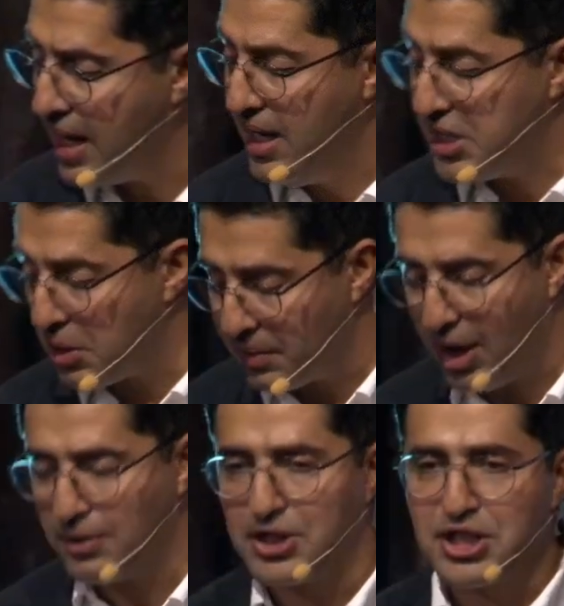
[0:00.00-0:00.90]
So in
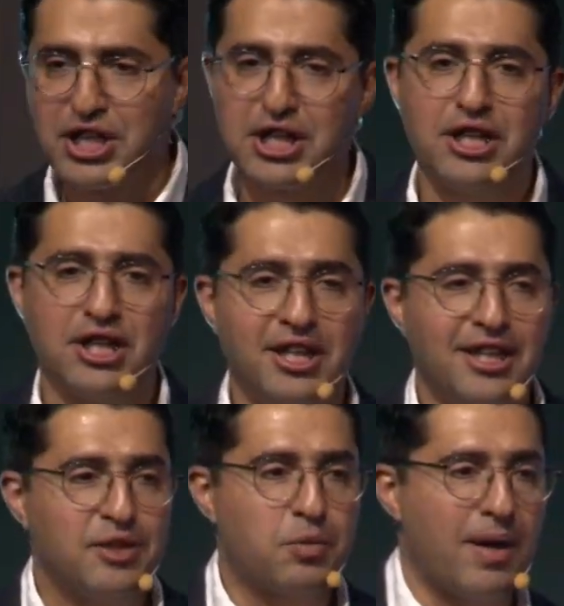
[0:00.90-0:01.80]
order to
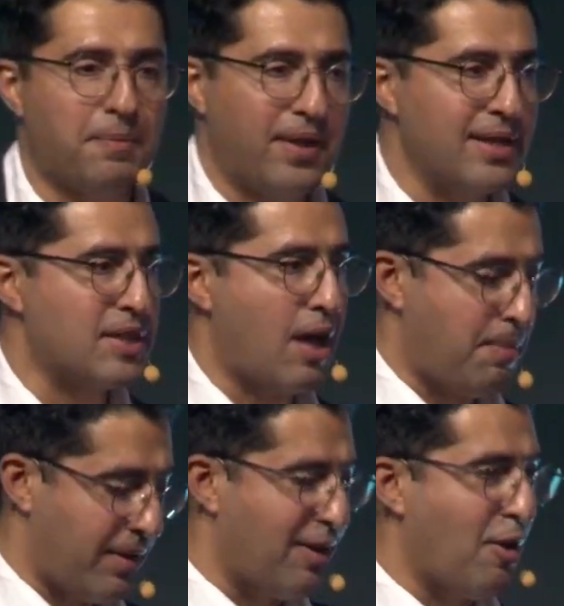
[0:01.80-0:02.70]
wrap things up,
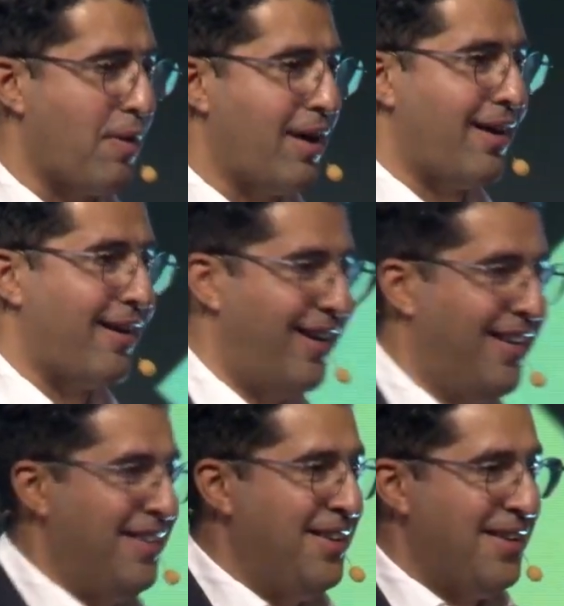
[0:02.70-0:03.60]
I know we are
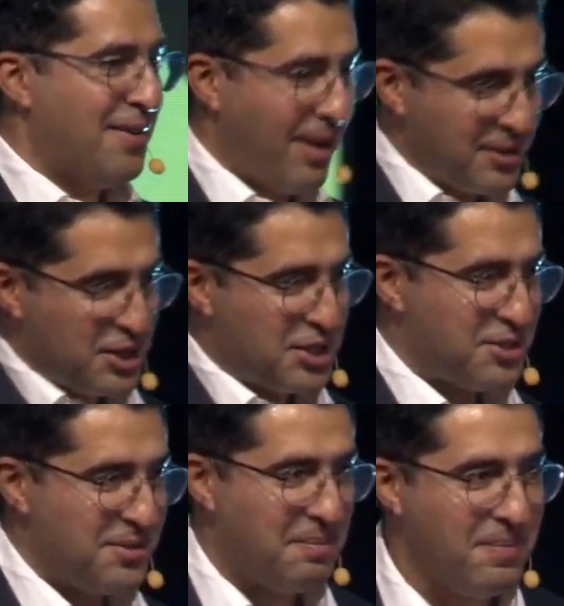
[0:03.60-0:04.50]
about just
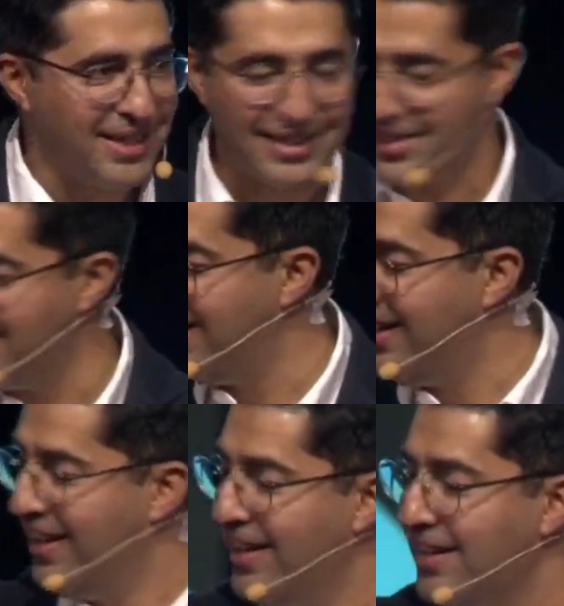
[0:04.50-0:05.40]
minutes.
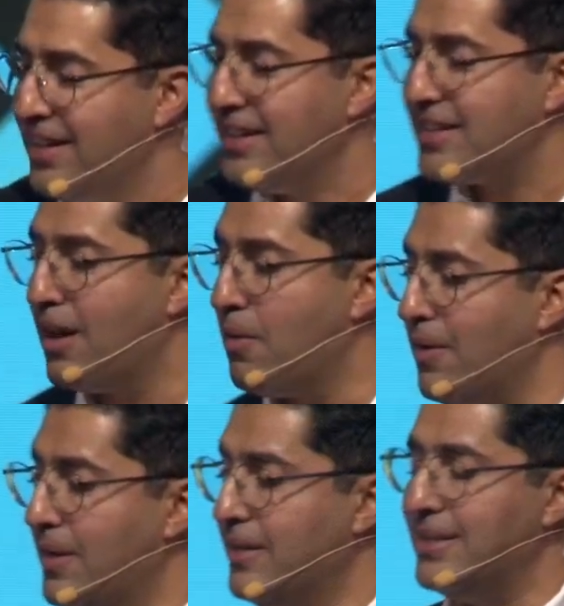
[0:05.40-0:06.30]
So
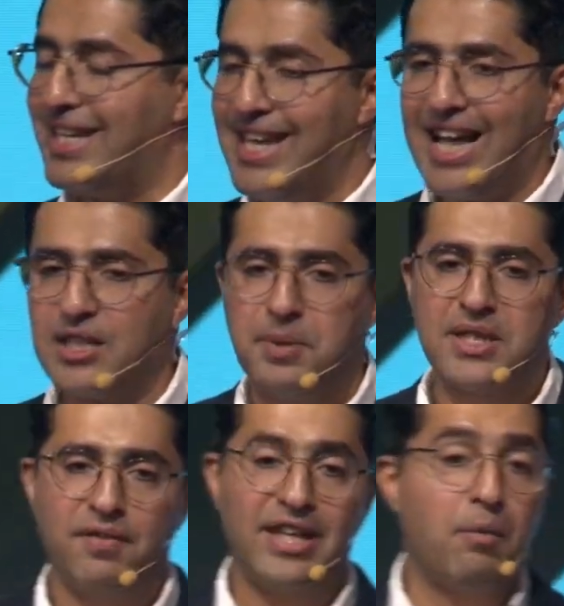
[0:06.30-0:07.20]
the key aspects
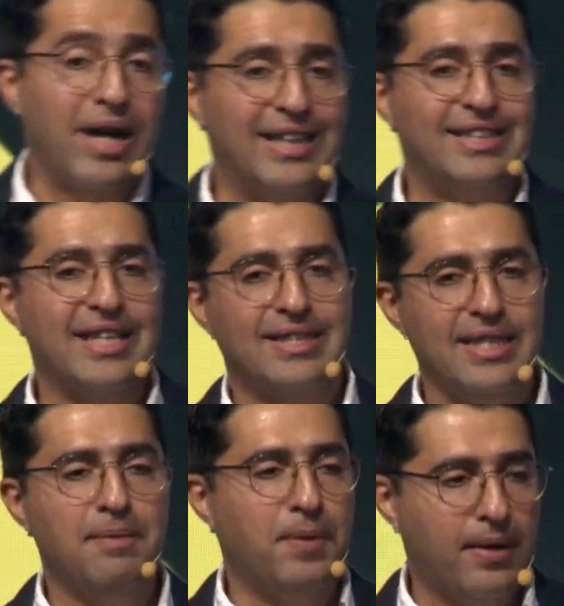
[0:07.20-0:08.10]
of English, we're going to dig
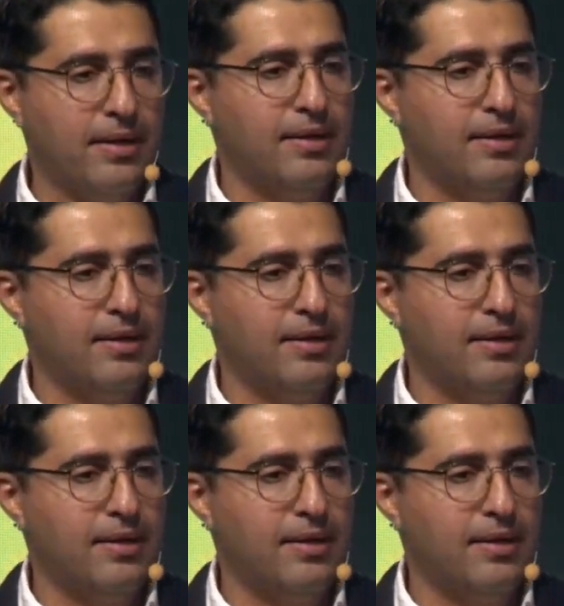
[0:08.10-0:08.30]
deeper